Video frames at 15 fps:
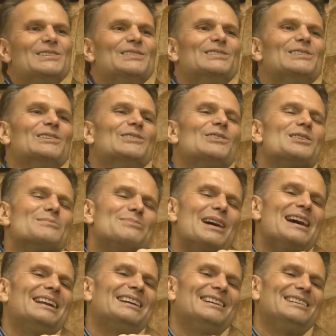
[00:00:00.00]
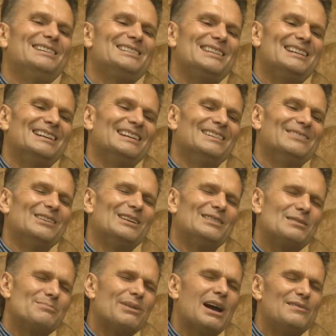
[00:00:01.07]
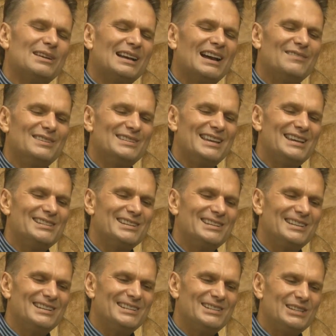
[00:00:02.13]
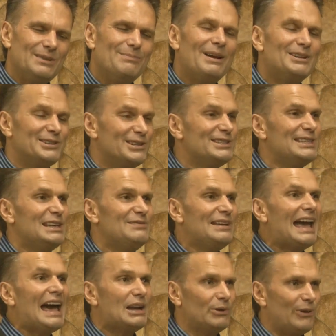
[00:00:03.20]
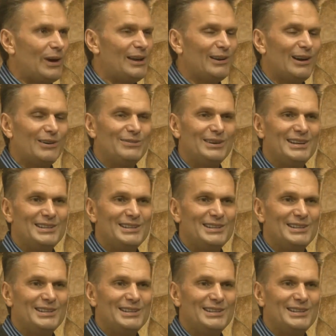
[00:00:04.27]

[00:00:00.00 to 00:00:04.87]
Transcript: Well, Laura Bradigan one of our private conversation, she mentioned Steve Gadd quite often.